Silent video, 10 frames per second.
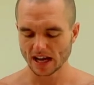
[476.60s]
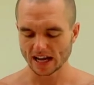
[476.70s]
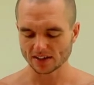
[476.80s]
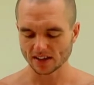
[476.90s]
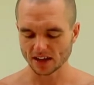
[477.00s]

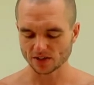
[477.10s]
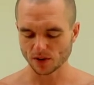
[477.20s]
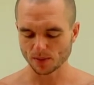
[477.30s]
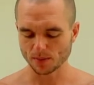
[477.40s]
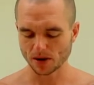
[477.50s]
and
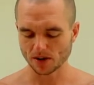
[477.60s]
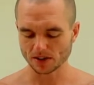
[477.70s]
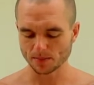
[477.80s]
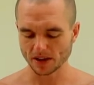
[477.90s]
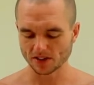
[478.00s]
satisfy my
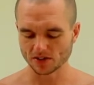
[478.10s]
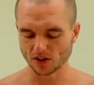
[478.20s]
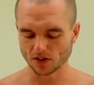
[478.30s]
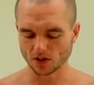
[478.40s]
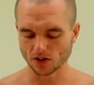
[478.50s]
partner, but it's
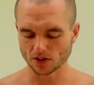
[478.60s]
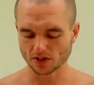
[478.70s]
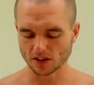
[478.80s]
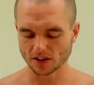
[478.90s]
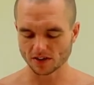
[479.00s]
not a rock
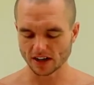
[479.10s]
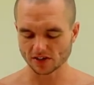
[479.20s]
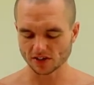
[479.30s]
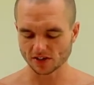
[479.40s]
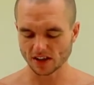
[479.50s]
solid
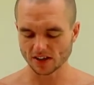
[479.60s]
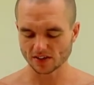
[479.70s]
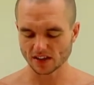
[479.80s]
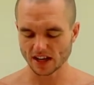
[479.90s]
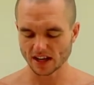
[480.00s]
erection. So
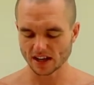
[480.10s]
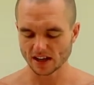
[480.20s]
yesterday